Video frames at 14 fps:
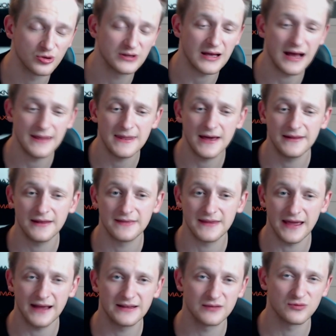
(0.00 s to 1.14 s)
Another deck
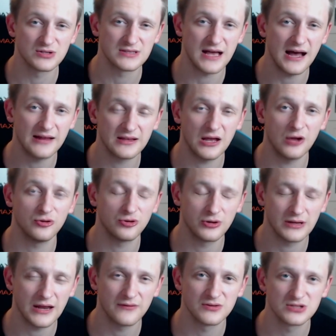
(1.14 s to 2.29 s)
that was hard countering
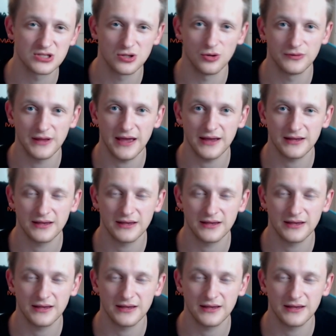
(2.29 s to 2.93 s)
every slow deck,